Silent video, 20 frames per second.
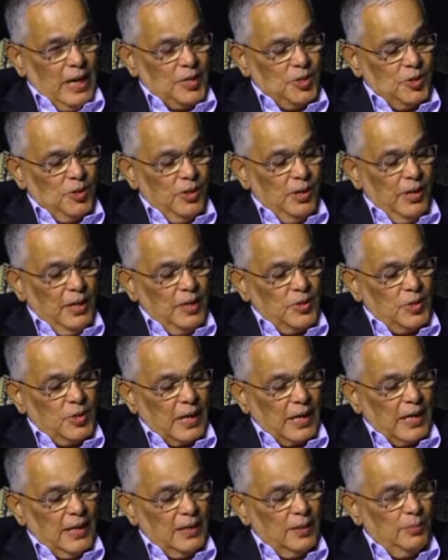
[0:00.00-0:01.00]
as you read in
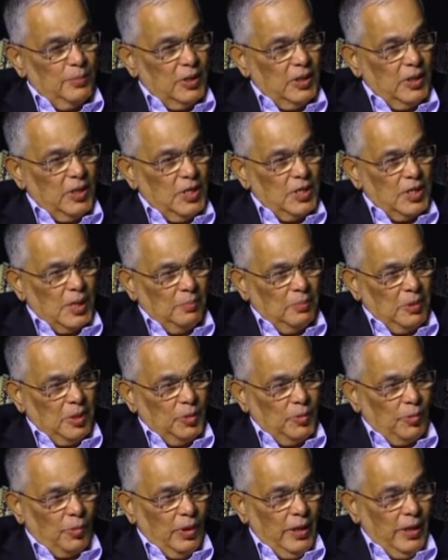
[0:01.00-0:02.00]
Second Timothy chapter
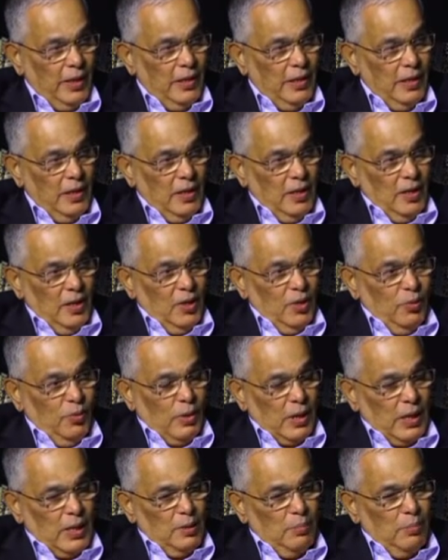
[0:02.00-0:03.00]
3,
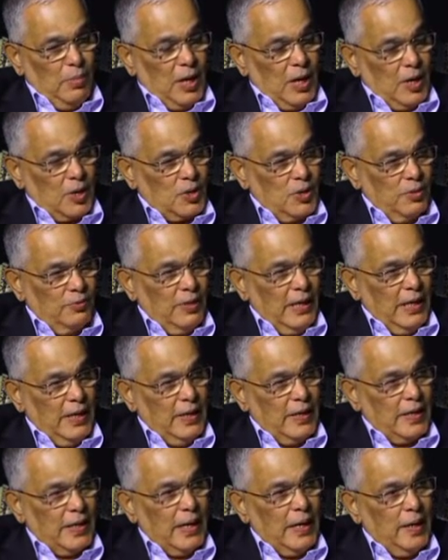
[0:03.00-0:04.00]
one of the marks of the
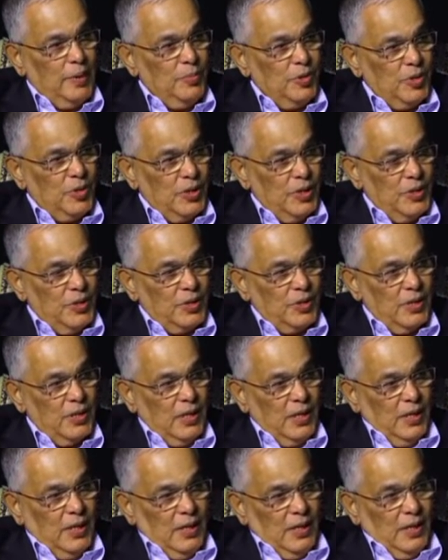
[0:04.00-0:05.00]
end times is
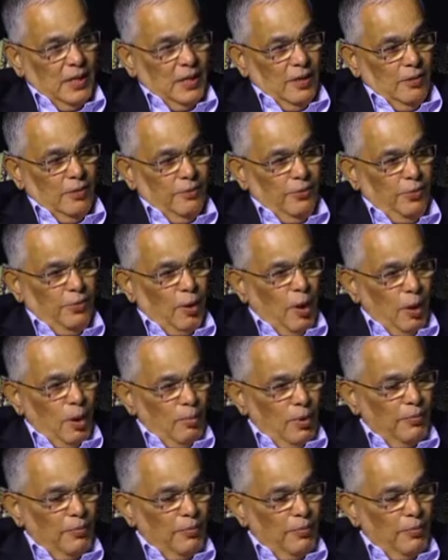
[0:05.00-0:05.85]
form